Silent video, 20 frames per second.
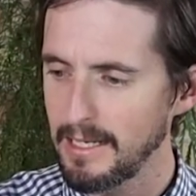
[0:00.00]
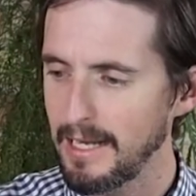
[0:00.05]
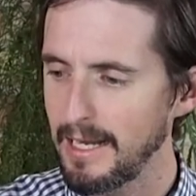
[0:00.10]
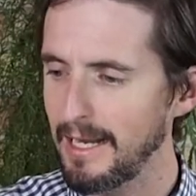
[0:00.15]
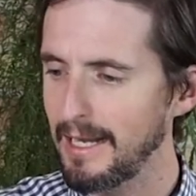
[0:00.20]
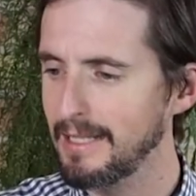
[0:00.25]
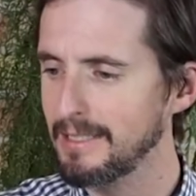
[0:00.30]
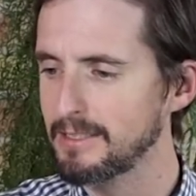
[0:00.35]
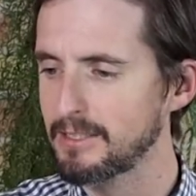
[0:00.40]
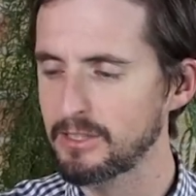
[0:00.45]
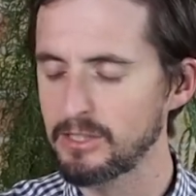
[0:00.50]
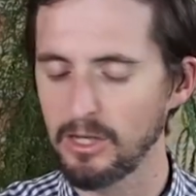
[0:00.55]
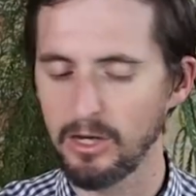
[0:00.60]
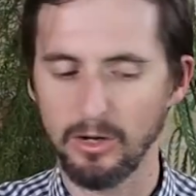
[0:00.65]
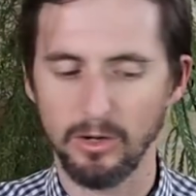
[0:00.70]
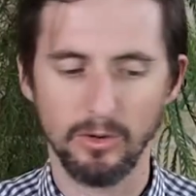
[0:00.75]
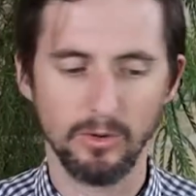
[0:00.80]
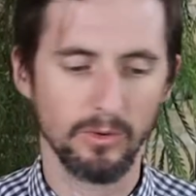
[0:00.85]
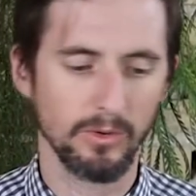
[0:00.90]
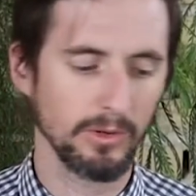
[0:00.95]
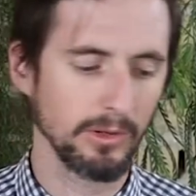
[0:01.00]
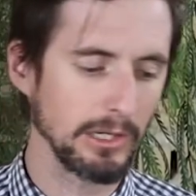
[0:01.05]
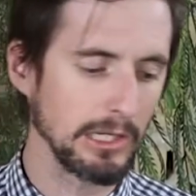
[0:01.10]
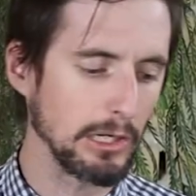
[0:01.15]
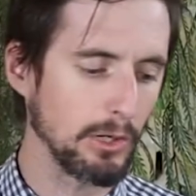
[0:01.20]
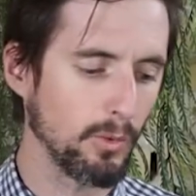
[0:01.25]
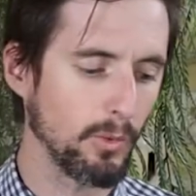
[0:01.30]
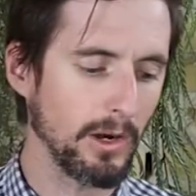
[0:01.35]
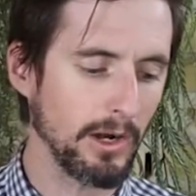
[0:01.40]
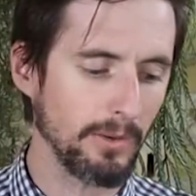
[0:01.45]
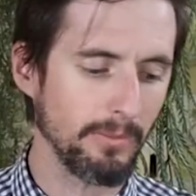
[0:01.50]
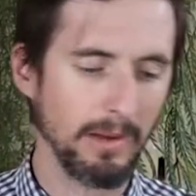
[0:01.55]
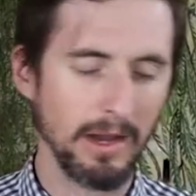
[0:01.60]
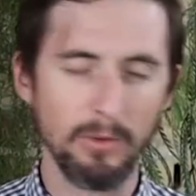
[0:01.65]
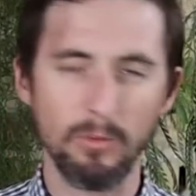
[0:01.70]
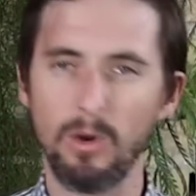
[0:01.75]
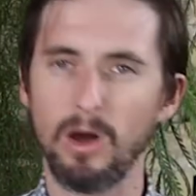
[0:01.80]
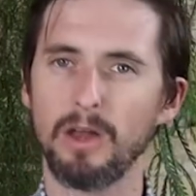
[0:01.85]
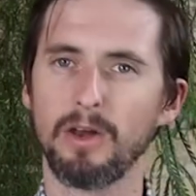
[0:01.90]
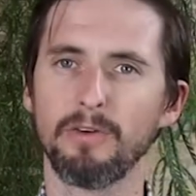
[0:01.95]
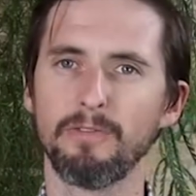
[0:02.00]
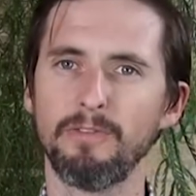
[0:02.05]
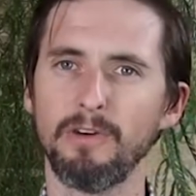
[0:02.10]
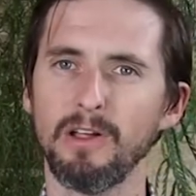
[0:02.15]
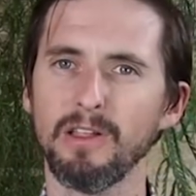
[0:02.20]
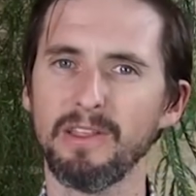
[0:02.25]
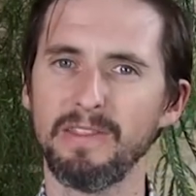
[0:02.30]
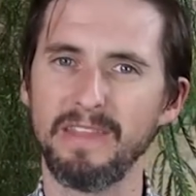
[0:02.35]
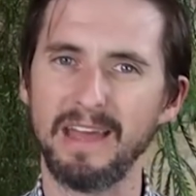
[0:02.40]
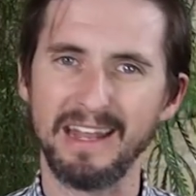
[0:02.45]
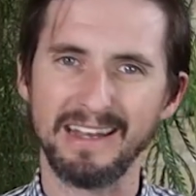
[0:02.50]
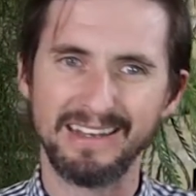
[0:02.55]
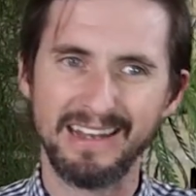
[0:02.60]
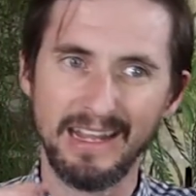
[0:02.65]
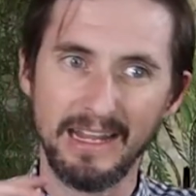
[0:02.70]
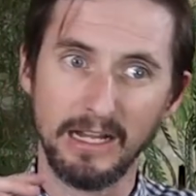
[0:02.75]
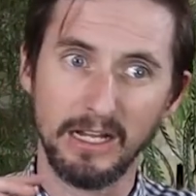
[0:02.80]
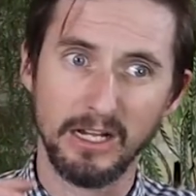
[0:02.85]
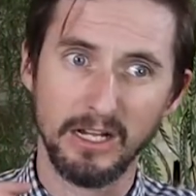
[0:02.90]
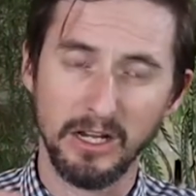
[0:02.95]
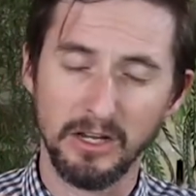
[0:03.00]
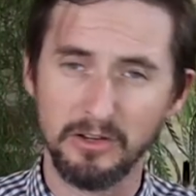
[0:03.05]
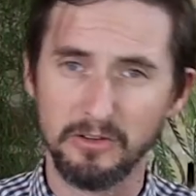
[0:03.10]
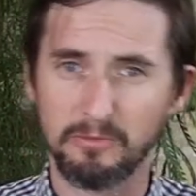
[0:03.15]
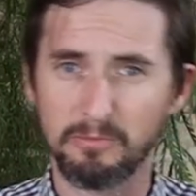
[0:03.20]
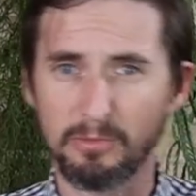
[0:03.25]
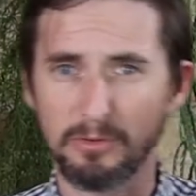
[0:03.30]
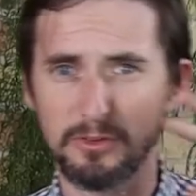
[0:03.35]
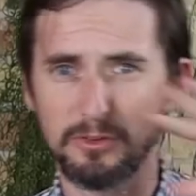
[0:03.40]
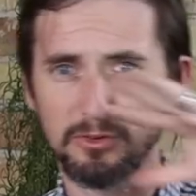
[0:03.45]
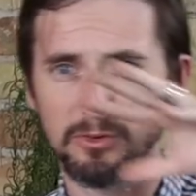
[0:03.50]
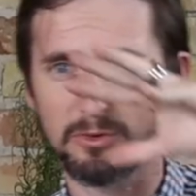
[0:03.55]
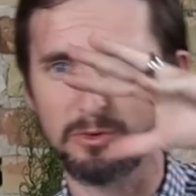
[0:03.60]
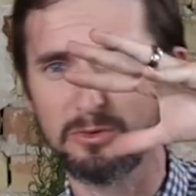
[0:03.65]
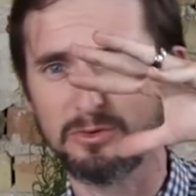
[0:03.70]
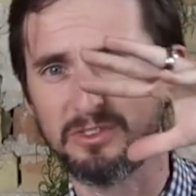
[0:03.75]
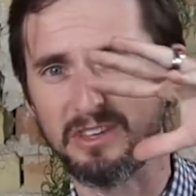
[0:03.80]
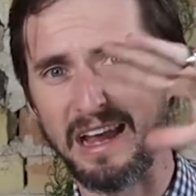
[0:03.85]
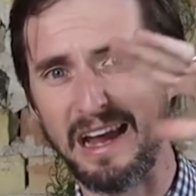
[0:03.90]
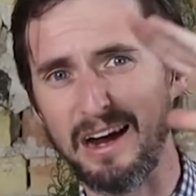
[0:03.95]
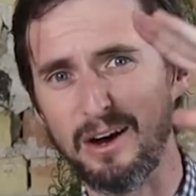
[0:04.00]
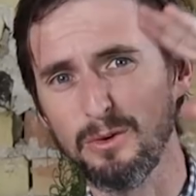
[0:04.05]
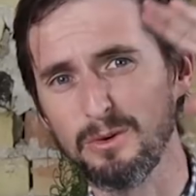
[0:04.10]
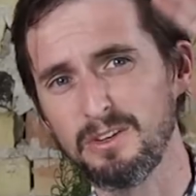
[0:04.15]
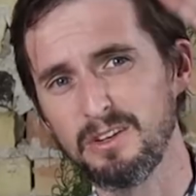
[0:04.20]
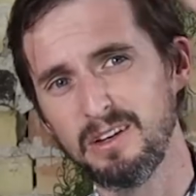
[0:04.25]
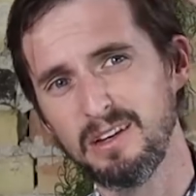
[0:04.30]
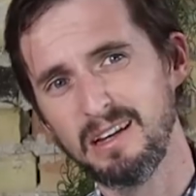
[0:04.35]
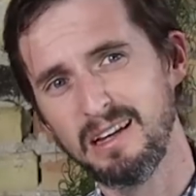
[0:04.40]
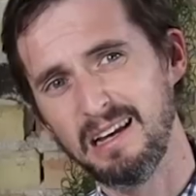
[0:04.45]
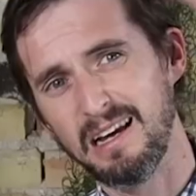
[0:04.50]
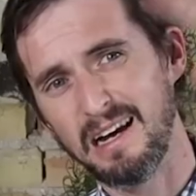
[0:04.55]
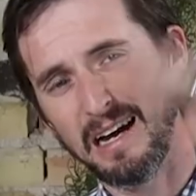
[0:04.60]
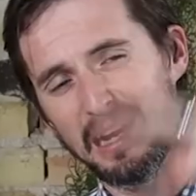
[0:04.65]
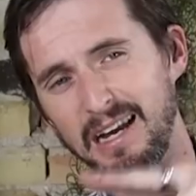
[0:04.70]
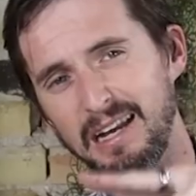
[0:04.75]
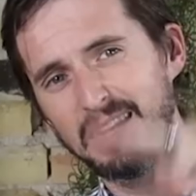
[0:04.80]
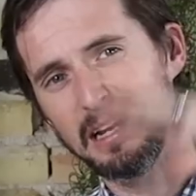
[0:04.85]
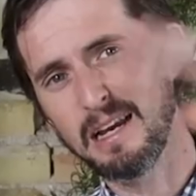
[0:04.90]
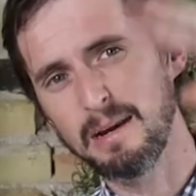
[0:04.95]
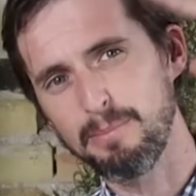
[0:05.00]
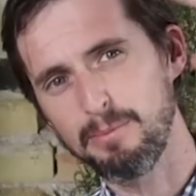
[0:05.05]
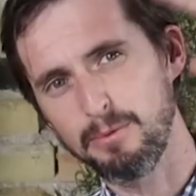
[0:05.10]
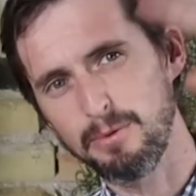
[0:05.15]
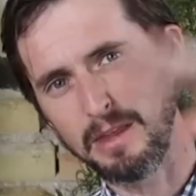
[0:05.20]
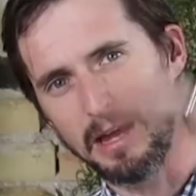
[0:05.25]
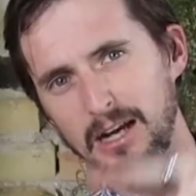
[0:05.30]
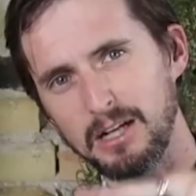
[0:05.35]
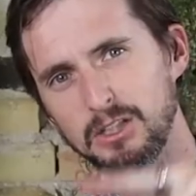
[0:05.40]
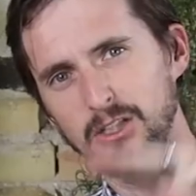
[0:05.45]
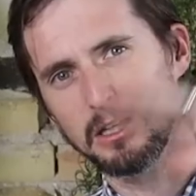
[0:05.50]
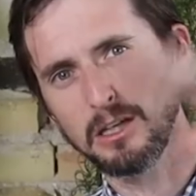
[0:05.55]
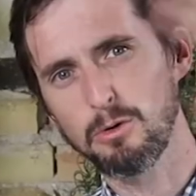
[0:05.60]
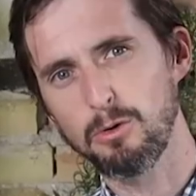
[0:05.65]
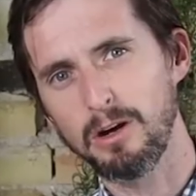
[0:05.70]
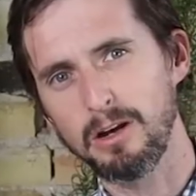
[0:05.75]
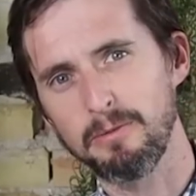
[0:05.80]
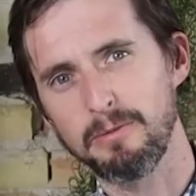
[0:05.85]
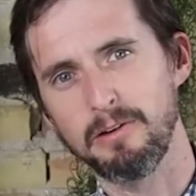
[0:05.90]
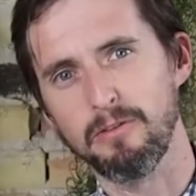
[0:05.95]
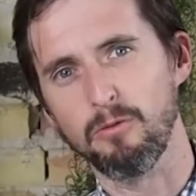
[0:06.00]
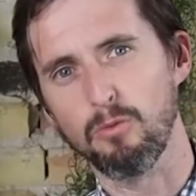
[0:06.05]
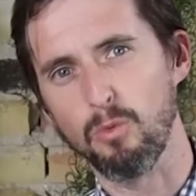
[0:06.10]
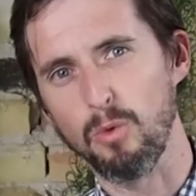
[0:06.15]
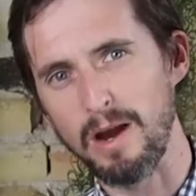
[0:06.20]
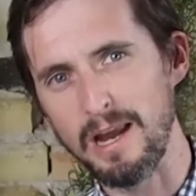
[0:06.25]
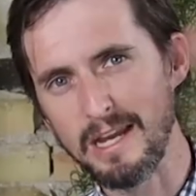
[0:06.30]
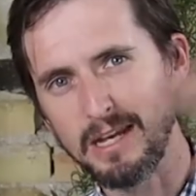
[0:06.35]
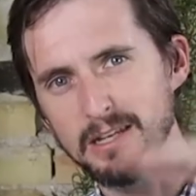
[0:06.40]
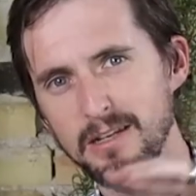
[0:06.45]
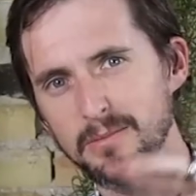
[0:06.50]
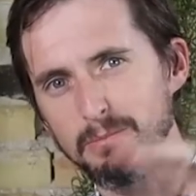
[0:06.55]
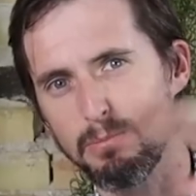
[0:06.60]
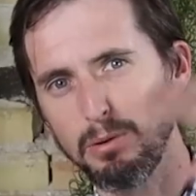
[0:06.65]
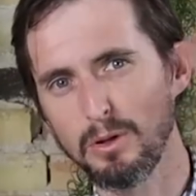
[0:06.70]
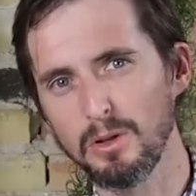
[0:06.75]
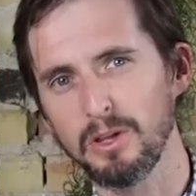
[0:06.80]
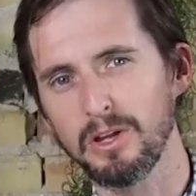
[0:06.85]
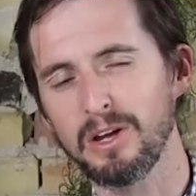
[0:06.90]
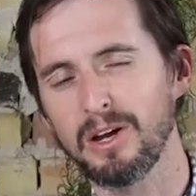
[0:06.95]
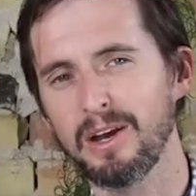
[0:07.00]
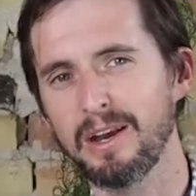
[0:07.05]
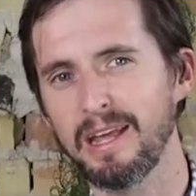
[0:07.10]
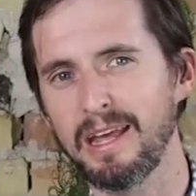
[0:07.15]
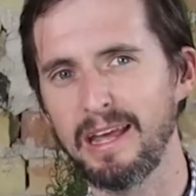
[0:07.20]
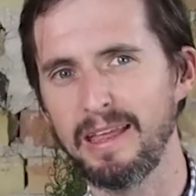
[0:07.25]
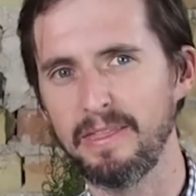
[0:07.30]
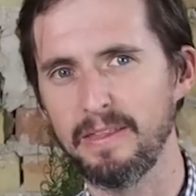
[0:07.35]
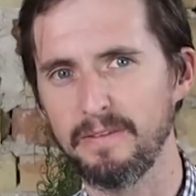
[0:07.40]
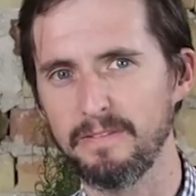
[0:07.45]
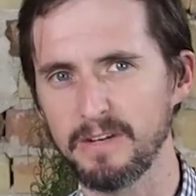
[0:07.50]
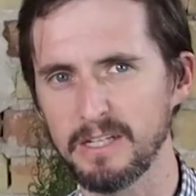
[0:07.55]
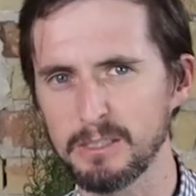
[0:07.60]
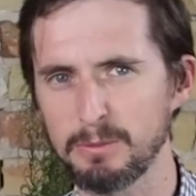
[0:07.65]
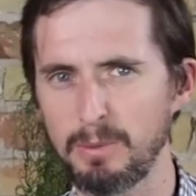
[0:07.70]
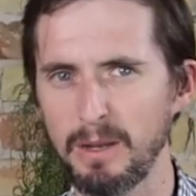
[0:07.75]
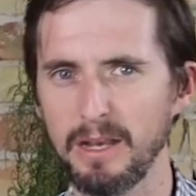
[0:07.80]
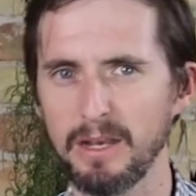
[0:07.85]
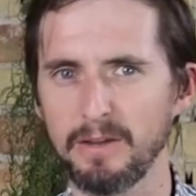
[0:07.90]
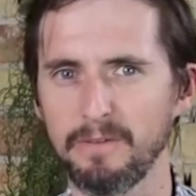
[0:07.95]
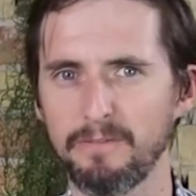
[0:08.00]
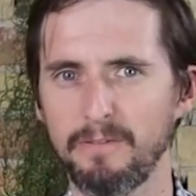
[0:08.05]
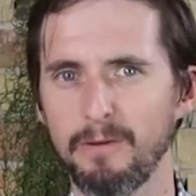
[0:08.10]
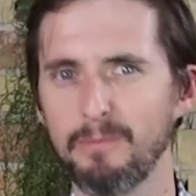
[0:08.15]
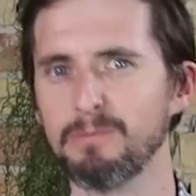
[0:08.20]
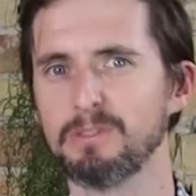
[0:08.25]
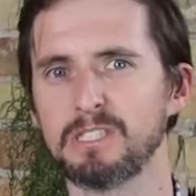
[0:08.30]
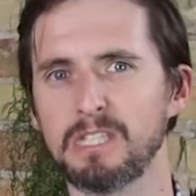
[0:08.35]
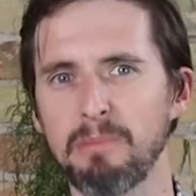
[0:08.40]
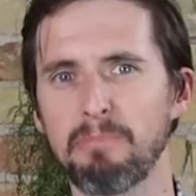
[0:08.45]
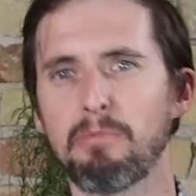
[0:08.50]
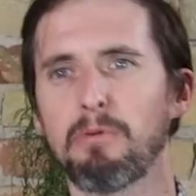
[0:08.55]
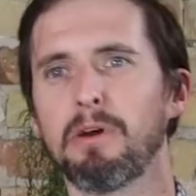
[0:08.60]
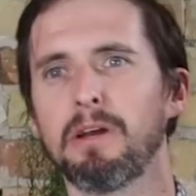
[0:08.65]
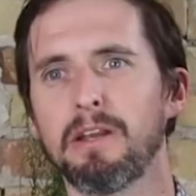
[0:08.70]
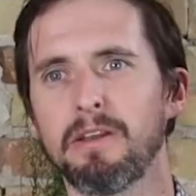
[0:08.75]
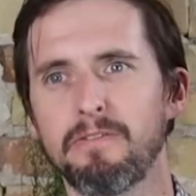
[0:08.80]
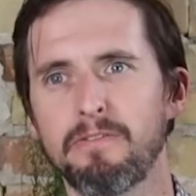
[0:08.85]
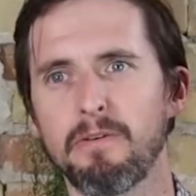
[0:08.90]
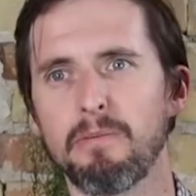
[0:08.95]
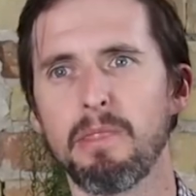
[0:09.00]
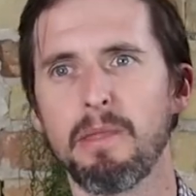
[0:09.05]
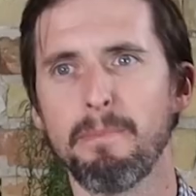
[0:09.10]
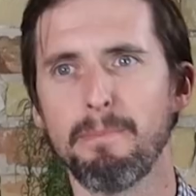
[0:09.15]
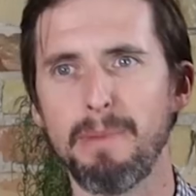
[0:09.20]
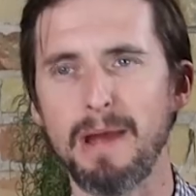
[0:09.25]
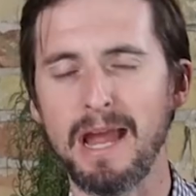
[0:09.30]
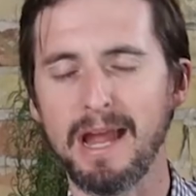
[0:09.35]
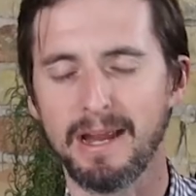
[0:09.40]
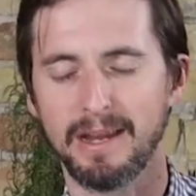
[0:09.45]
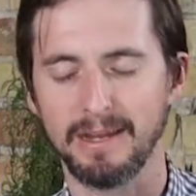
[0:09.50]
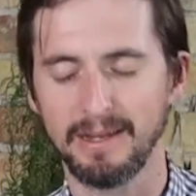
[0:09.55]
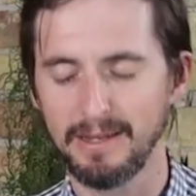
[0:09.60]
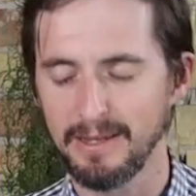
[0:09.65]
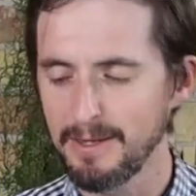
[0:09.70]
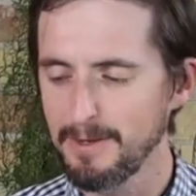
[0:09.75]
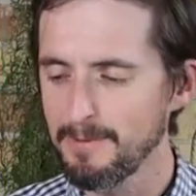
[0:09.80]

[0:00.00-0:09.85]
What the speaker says: And so, you know, where my waterfall in that tank kind of protrudes out, I ended up with actually quite a bit of weight pulling on it, and the expanding foam separated from the back.